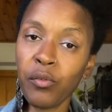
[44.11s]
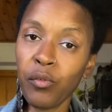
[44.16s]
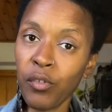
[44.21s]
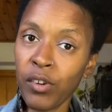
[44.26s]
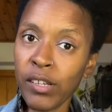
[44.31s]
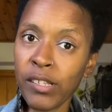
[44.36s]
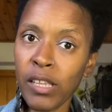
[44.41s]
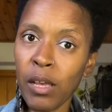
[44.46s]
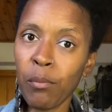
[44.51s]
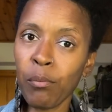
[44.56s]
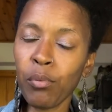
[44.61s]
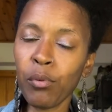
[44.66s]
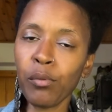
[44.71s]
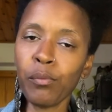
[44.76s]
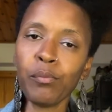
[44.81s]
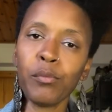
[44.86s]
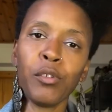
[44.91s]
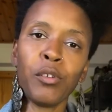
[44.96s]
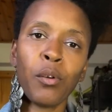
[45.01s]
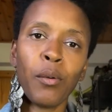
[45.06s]
For example,
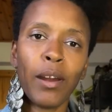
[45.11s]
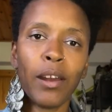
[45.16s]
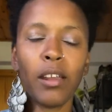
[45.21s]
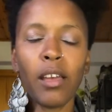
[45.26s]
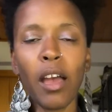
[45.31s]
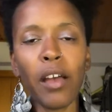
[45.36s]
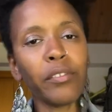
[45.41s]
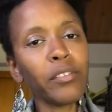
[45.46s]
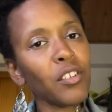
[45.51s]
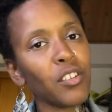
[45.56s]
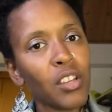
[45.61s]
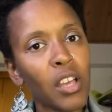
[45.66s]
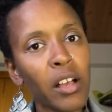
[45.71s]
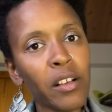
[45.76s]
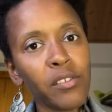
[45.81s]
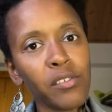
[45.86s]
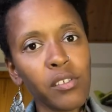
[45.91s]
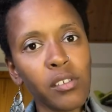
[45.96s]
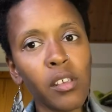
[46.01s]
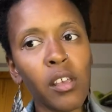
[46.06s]
you already have the
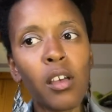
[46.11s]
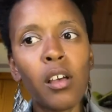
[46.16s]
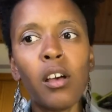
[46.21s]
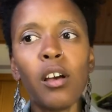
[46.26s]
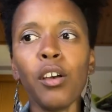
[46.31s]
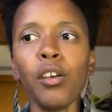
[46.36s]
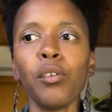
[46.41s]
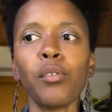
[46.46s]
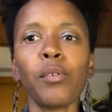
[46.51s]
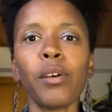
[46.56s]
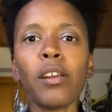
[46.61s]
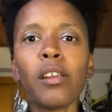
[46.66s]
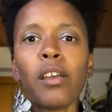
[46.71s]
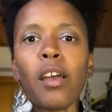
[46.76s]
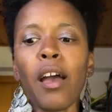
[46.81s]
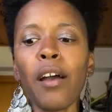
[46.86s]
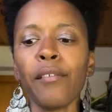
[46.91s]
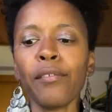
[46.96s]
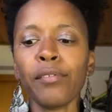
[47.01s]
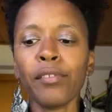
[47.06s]
shelves, you already
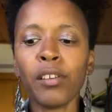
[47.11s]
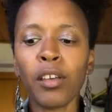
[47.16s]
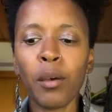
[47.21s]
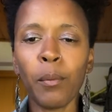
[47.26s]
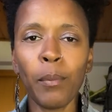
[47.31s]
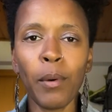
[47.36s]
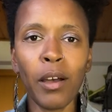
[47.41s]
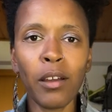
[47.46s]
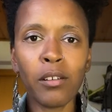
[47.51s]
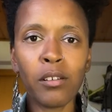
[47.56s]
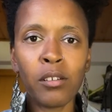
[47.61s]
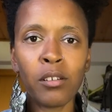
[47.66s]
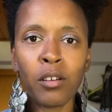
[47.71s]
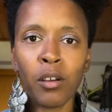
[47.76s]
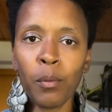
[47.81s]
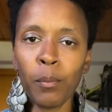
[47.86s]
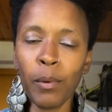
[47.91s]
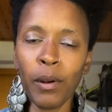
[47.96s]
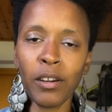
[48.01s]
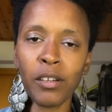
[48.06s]
have the
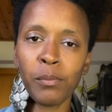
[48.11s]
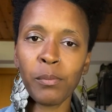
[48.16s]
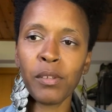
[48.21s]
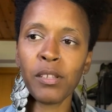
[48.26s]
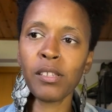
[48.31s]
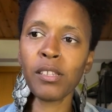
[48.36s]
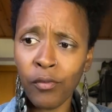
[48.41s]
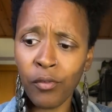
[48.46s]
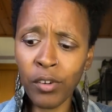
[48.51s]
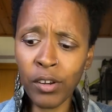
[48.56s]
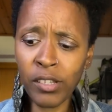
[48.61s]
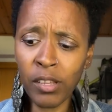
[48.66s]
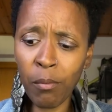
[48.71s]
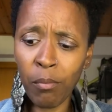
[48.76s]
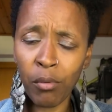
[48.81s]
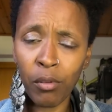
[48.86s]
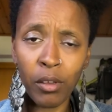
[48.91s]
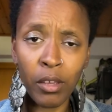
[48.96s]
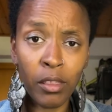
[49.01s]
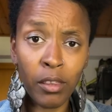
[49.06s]
compartments, for
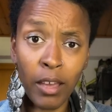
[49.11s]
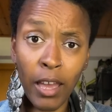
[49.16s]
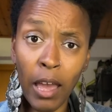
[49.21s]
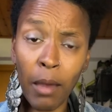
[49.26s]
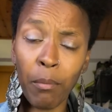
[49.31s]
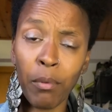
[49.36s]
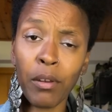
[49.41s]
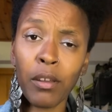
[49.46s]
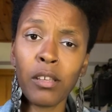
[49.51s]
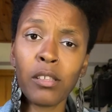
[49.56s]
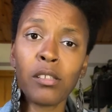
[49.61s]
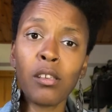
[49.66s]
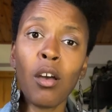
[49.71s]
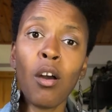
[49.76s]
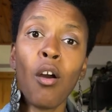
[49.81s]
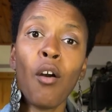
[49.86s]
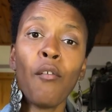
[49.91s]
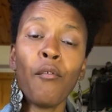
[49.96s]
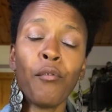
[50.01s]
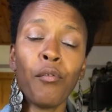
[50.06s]
example, in the cabinets
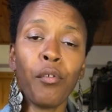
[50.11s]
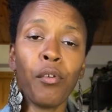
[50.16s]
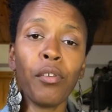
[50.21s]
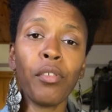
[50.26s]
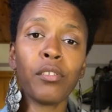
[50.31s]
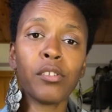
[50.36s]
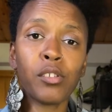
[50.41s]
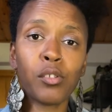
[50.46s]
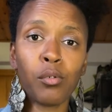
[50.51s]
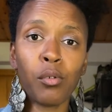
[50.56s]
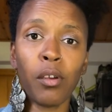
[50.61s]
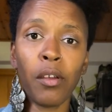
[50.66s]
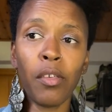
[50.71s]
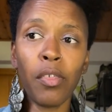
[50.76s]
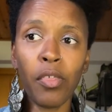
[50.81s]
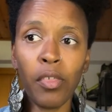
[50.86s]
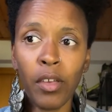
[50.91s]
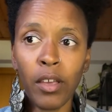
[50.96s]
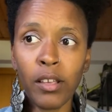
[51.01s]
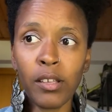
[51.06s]
for storing
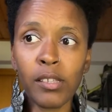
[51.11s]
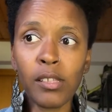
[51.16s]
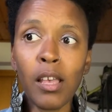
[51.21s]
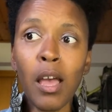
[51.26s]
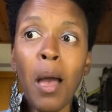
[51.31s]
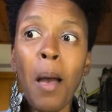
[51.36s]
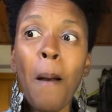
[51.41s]
things.